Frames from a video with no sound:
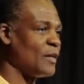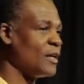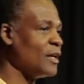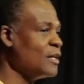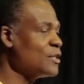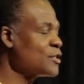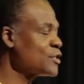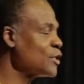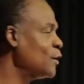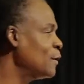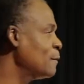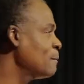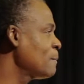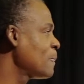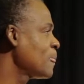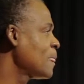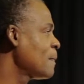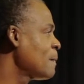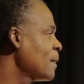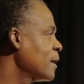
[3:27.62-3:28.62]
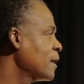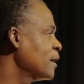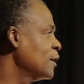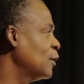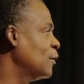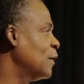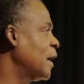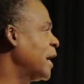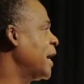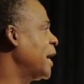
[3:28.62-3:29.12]
And so, you
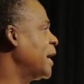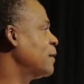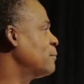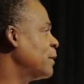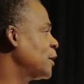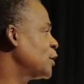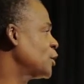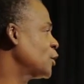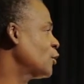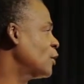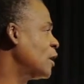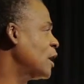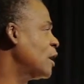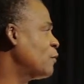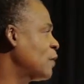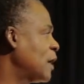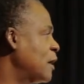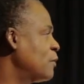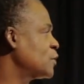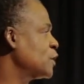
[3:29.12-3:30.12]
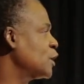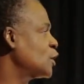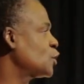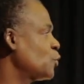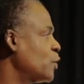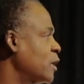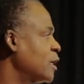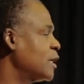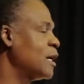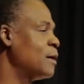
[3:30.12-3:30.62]
know, I had my shirt off. I was in
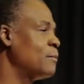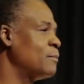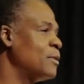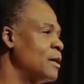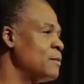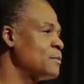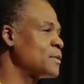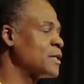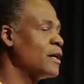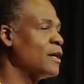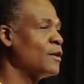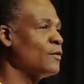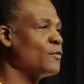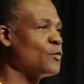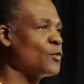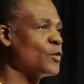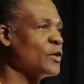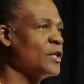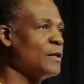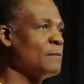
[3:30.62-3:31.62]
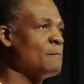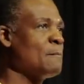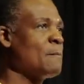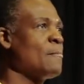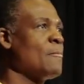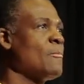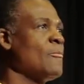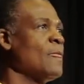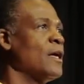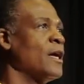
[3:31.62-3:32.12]
29 Palms, California.
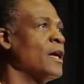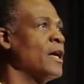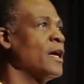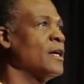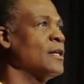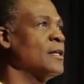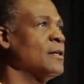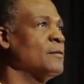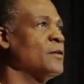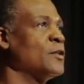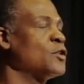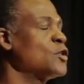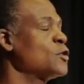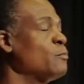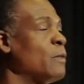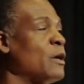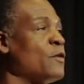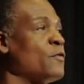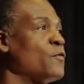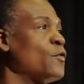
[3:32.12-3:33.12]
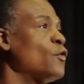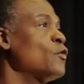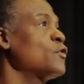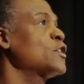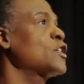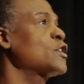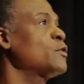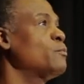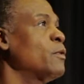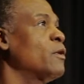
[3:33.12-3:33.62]
And this was my
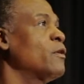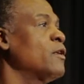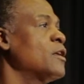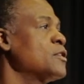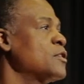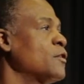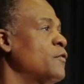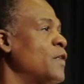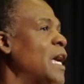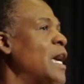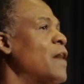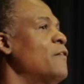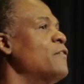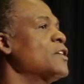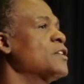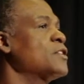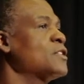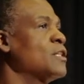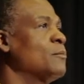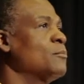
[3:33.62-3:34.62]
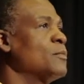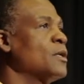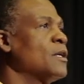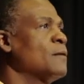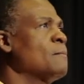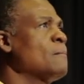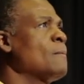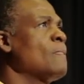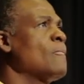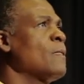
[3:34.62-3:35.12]
first experience of having
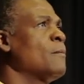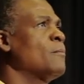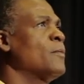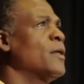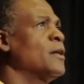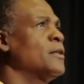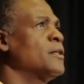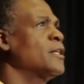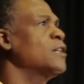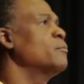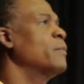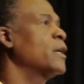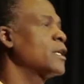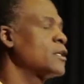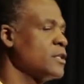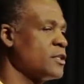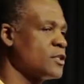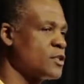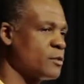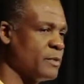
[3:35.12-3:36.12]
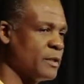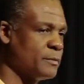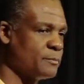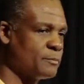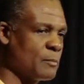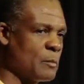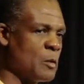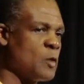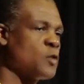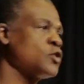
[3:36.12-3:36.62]
something that didn't make sense to me.
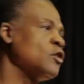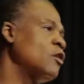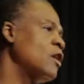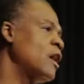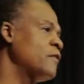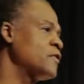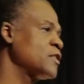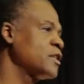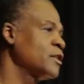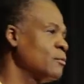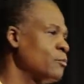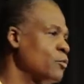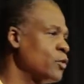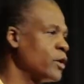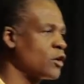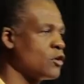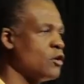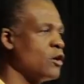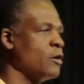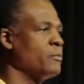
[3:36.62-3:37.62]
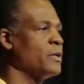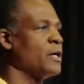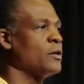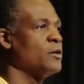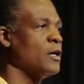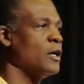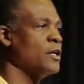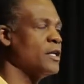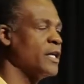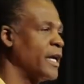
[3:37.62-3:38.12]
So obviously the boy called me a,
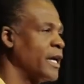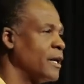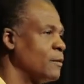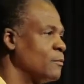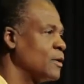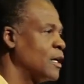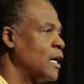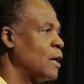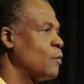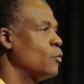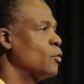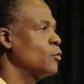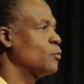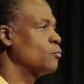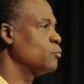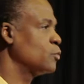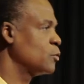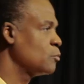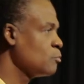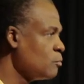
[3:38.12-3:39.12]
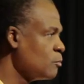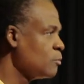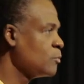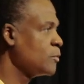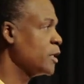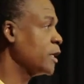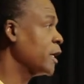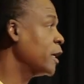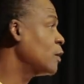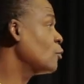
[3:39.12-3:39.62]
a name that I won't,
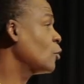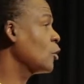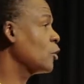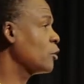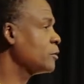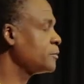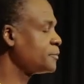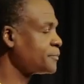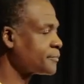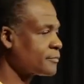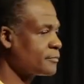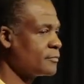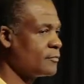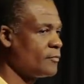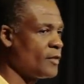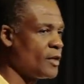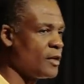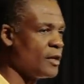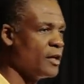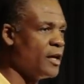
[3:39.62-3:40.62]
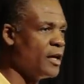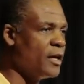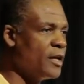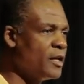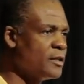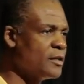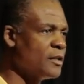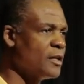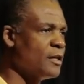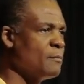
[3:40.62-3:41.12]
the N word.
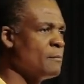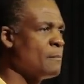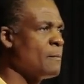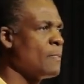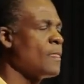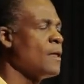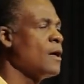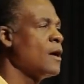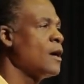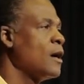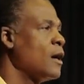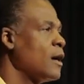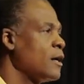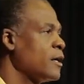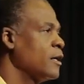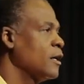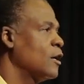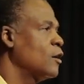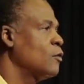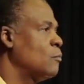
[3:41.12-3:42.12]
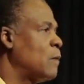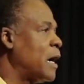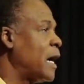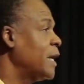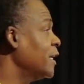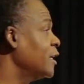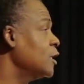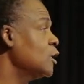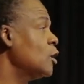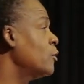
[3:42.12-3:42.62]
And, um, you know,
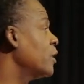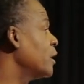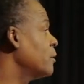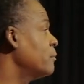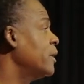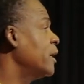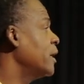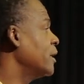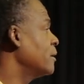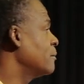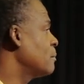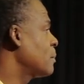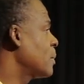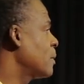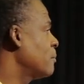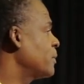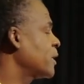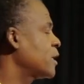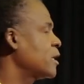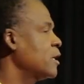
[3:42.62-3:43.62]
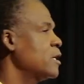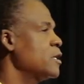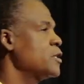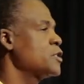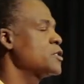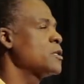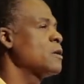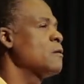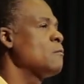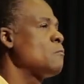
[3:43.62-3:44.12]
I didn't know what it meant
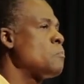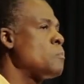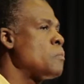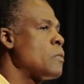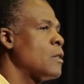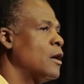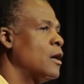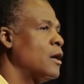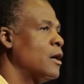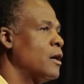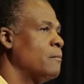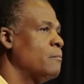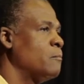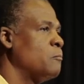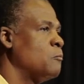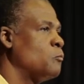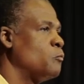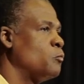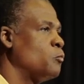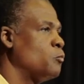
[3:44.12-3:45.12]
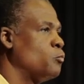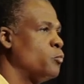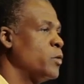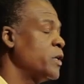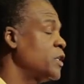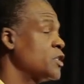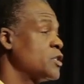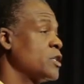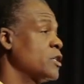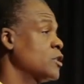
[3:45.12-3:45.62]
because um, we
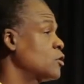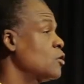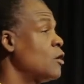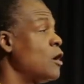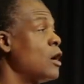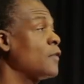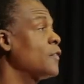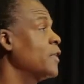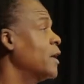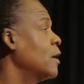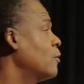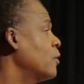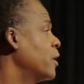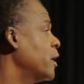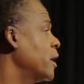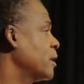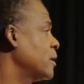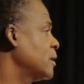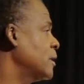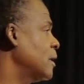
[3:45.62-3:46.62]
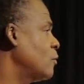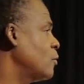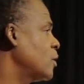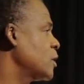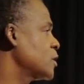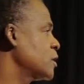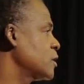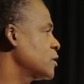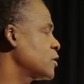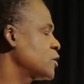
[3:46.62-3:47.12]
just didn't talk that way. That
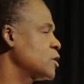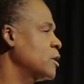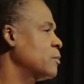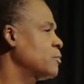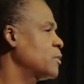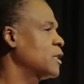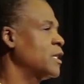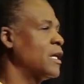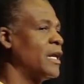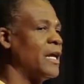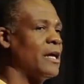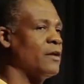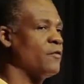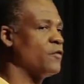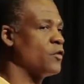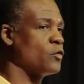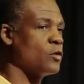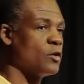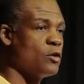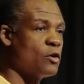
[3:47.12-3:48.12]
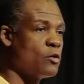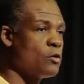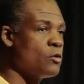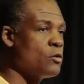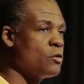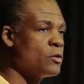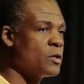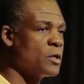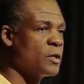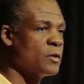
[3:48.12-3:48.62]
wasn't something that I had ever
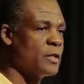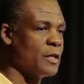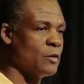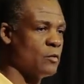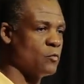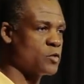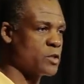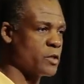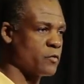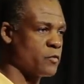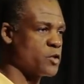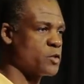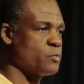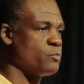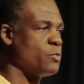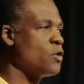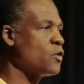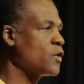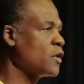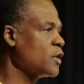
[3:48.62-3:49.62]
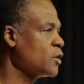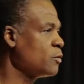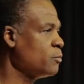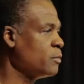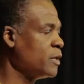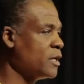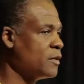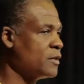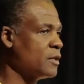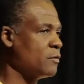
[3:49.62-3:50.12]
learned, that was ever spoken to
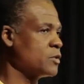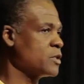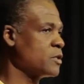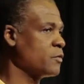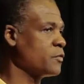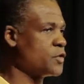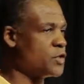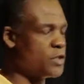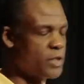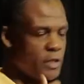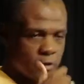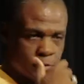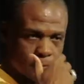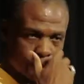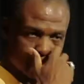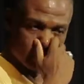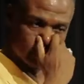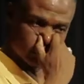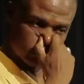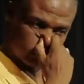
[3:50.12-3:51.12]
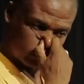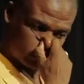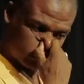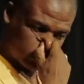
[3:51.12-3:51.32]
me, that was ever shared.